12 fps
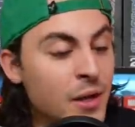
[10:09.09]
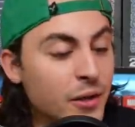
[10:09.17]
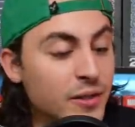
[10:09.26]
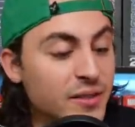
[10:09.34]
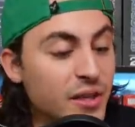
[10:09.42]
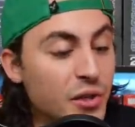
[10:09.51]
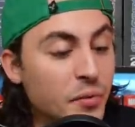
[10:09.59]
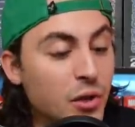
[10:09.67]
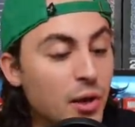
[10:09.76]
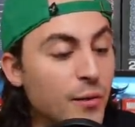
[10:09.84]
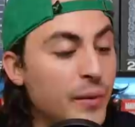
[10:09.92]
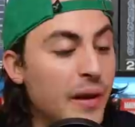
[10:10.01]
Continuing
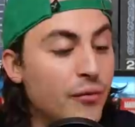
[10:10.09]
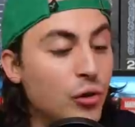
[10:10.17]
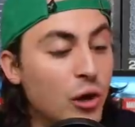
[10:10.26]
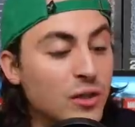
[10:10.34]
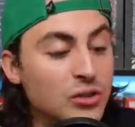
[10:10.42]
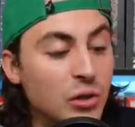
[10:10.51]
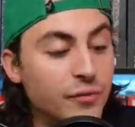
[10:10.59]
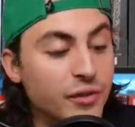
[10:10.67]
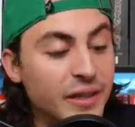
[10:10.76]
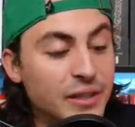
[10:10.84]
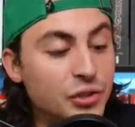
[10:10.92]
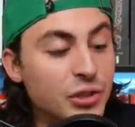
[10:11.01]
on, we have Crossover,
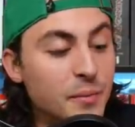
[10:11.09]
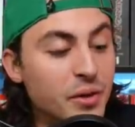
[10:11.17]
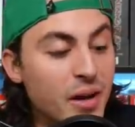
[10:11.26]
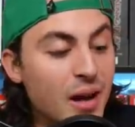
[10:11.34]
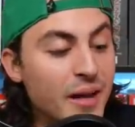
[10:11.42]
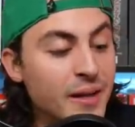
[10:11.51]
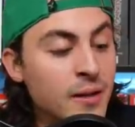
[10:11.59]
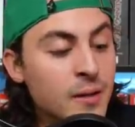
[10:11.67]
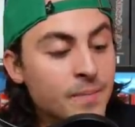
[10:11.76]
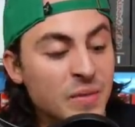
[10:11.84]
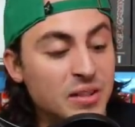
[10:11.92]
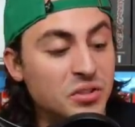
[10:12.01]
issue number 9.
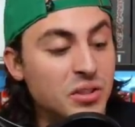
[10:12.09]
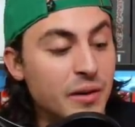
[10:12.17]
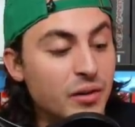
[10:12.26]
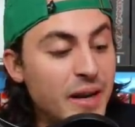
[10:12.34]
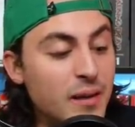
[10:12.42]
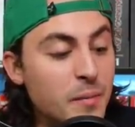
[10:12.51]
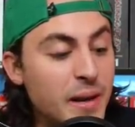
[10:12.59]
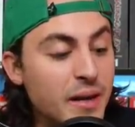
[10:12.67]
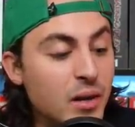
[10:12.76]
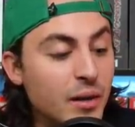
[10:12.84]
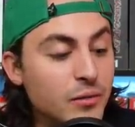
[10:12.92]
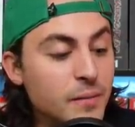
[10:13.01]
This is cover A, the main
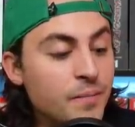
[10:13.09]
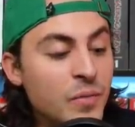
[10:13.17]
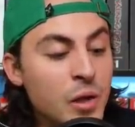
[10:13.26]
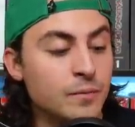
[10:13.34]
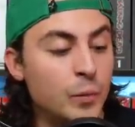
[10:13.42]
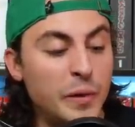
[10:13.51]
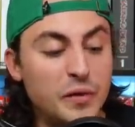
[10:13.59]
cover. We've